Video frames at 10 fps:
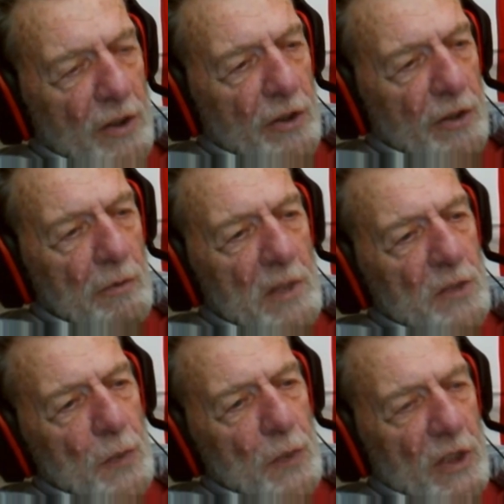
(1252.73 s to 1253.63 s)
to
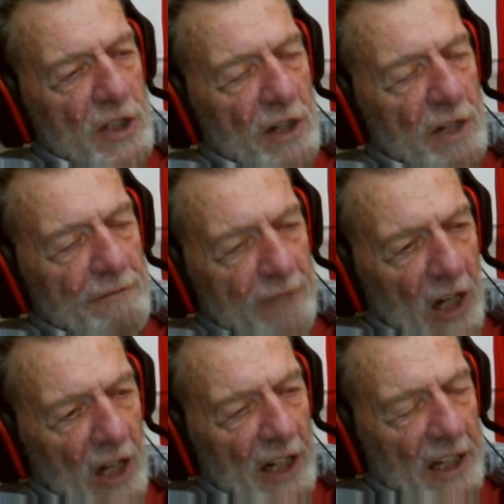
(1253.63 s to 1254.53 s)
misprision of
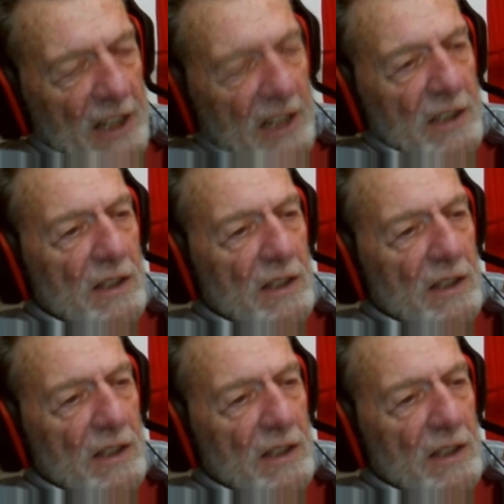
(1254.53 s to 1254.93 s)
felony.